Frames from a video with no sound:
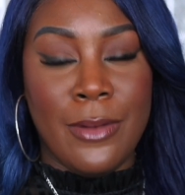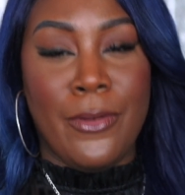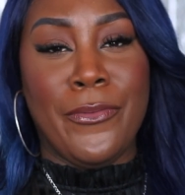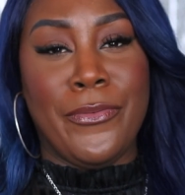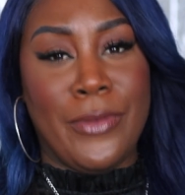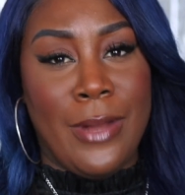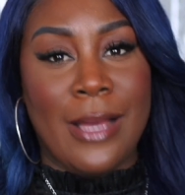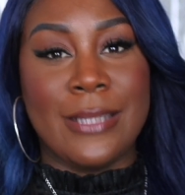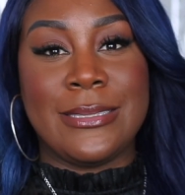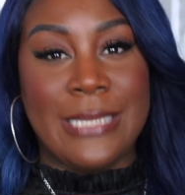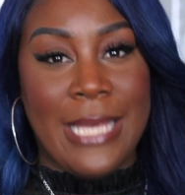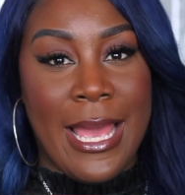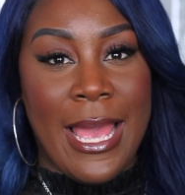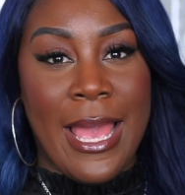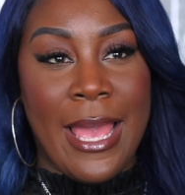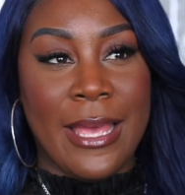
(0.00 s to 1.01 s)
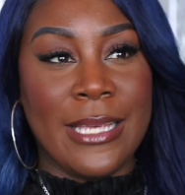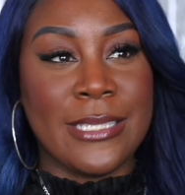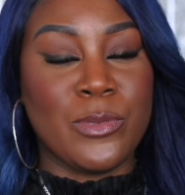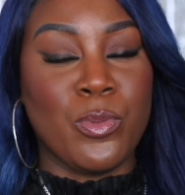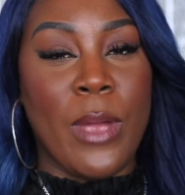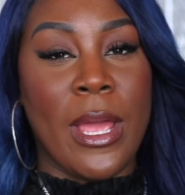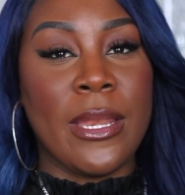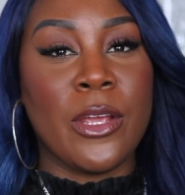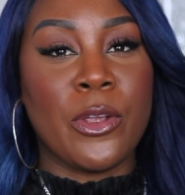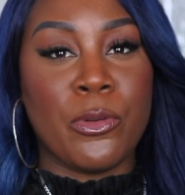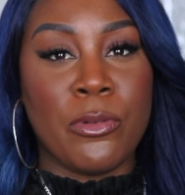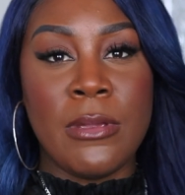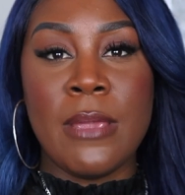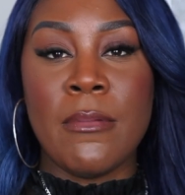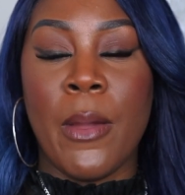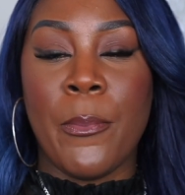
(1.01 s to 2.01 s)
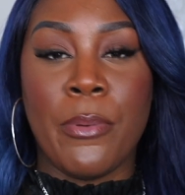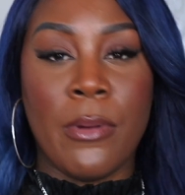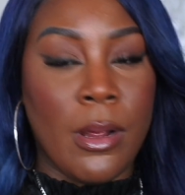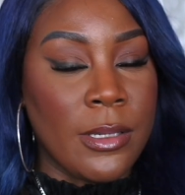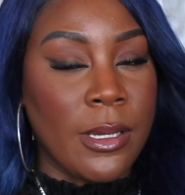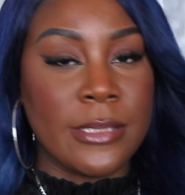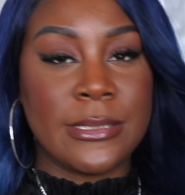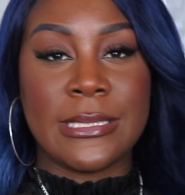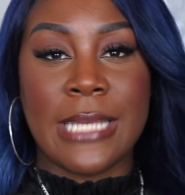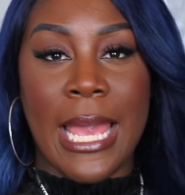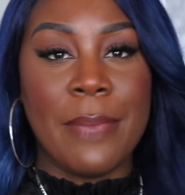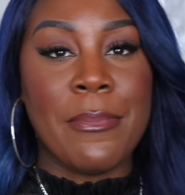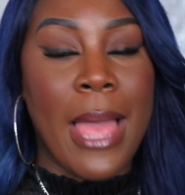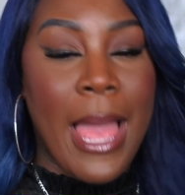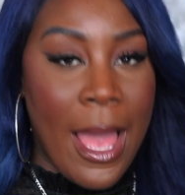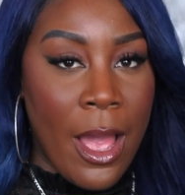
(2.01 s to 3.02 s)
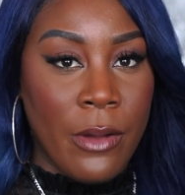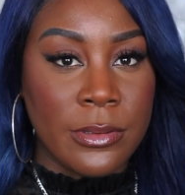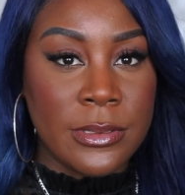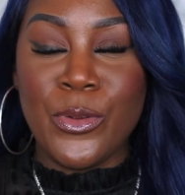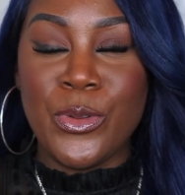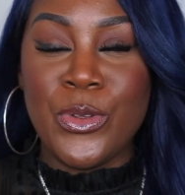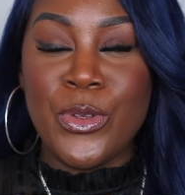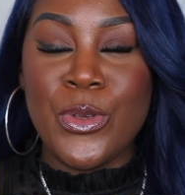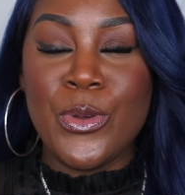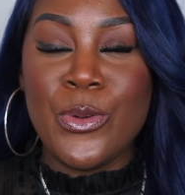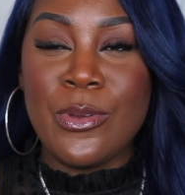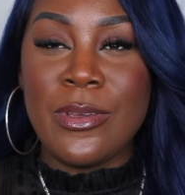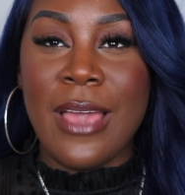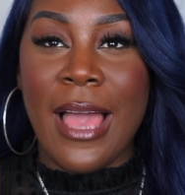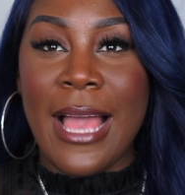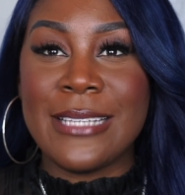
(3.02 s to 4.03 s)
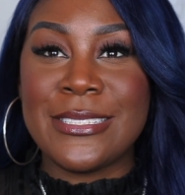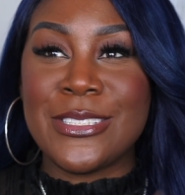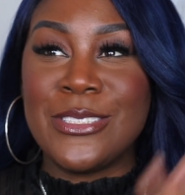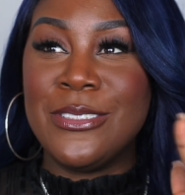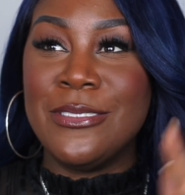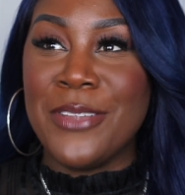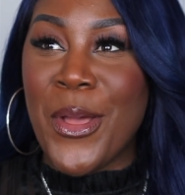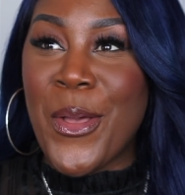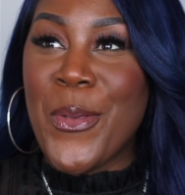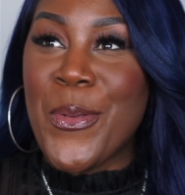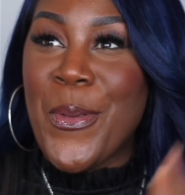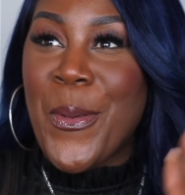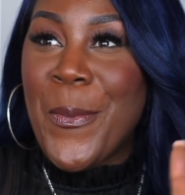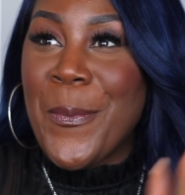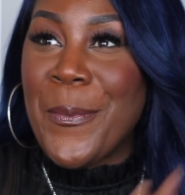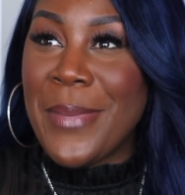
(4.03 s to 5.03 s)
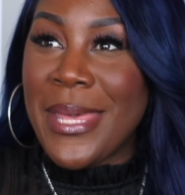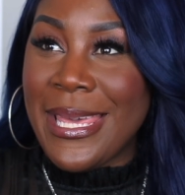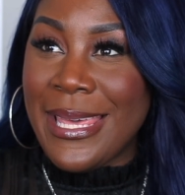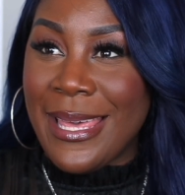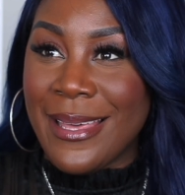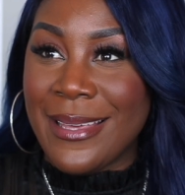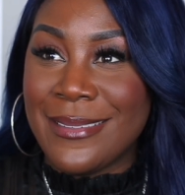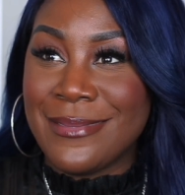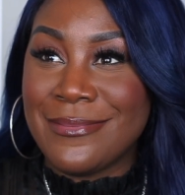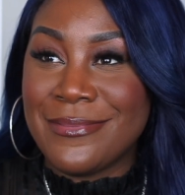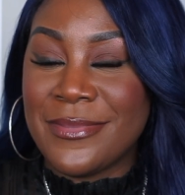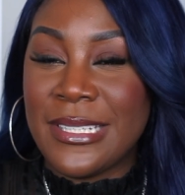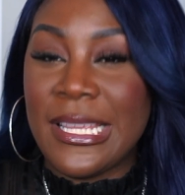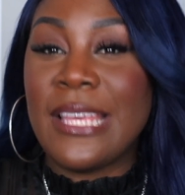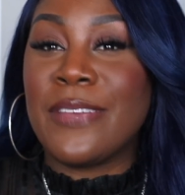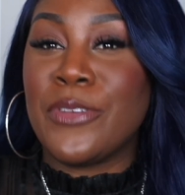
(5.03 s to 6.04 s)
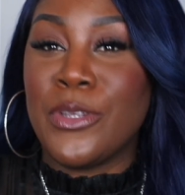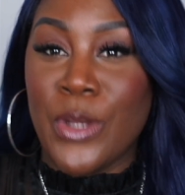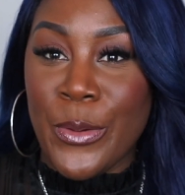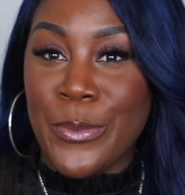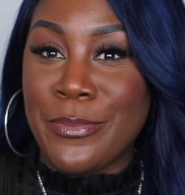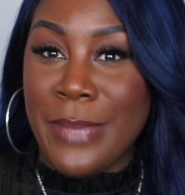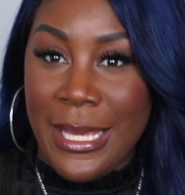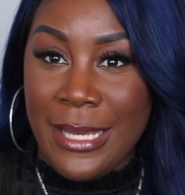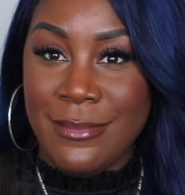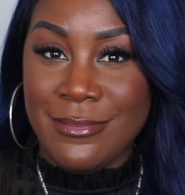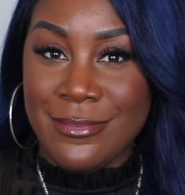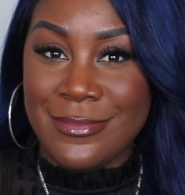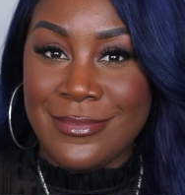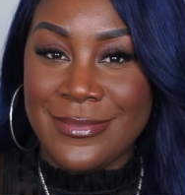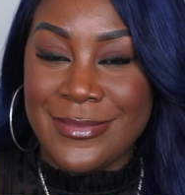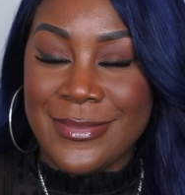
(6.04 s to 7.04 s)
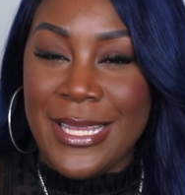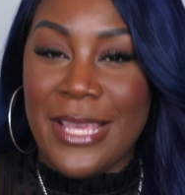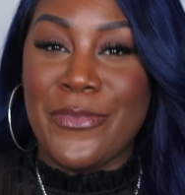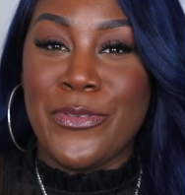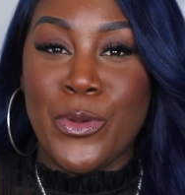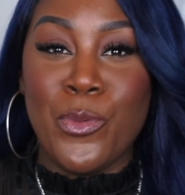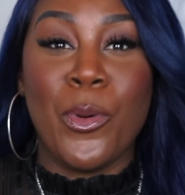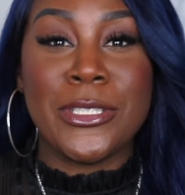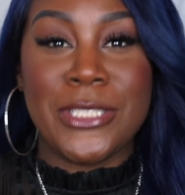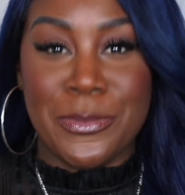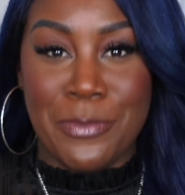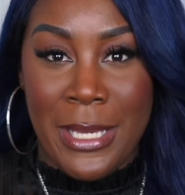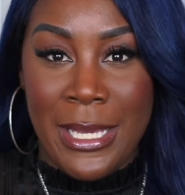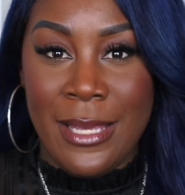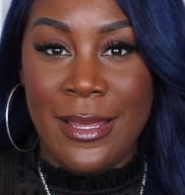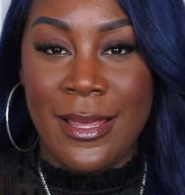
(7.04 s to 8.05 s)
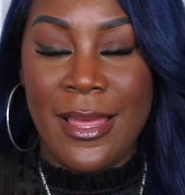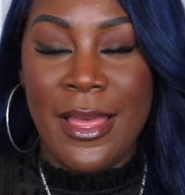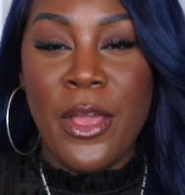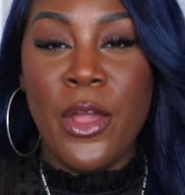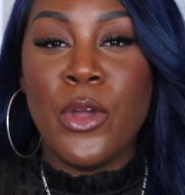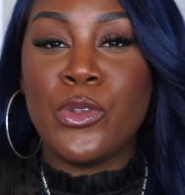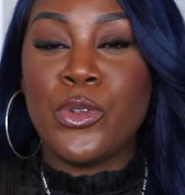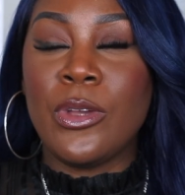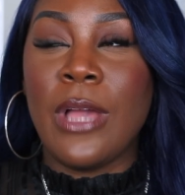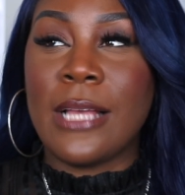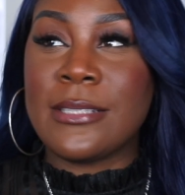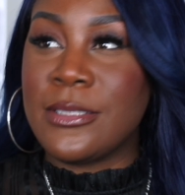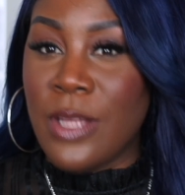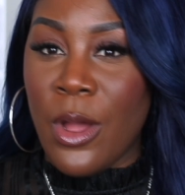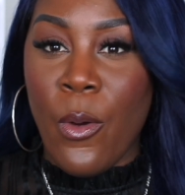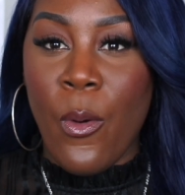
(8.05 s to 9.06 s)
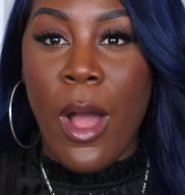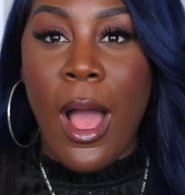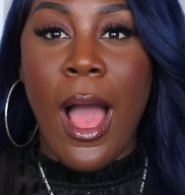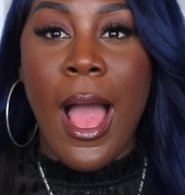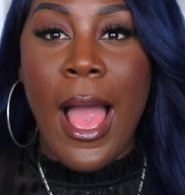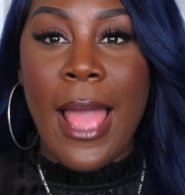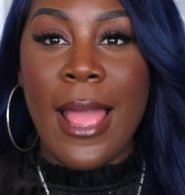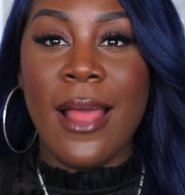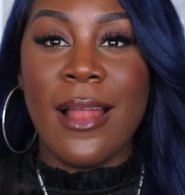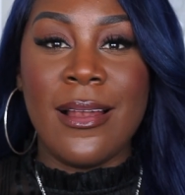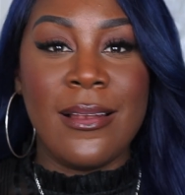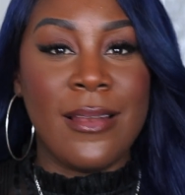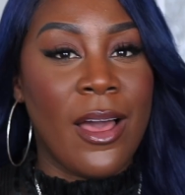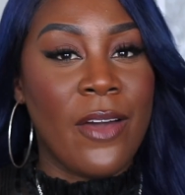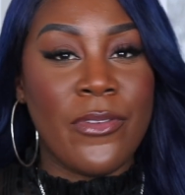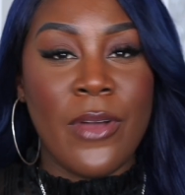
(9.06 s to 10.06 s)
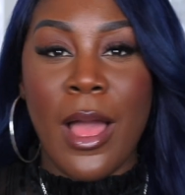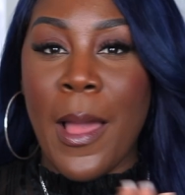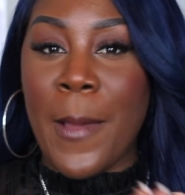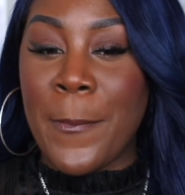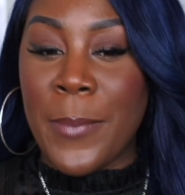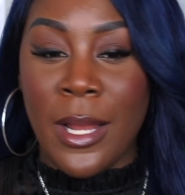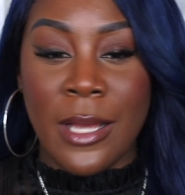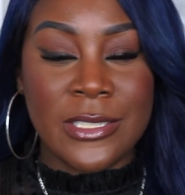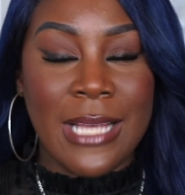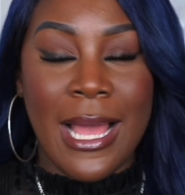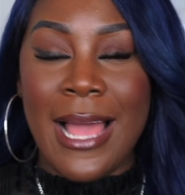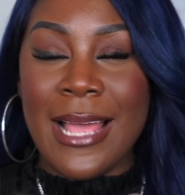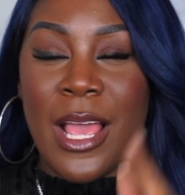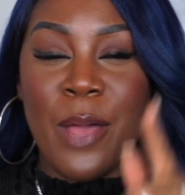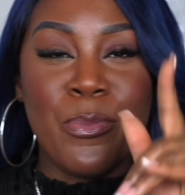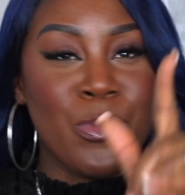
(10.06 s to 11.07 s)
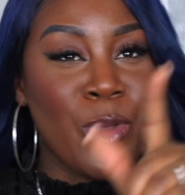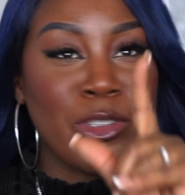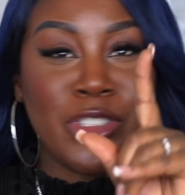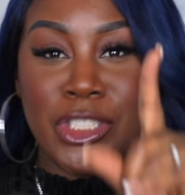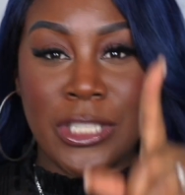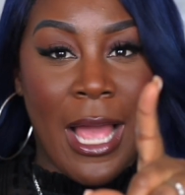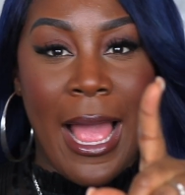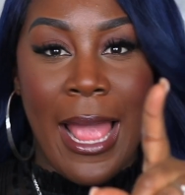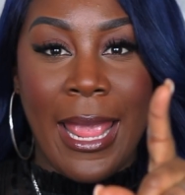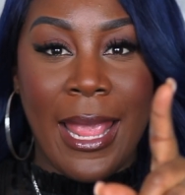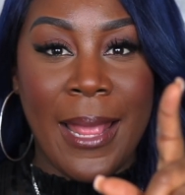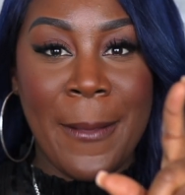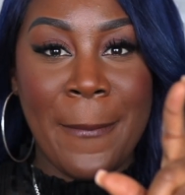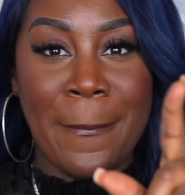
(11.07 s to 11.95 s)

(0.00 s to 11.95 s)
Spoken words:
of last year, is when cream products came out. You guys know me. If you know me, if you watch me, you guys know I love a blush. I am not shy.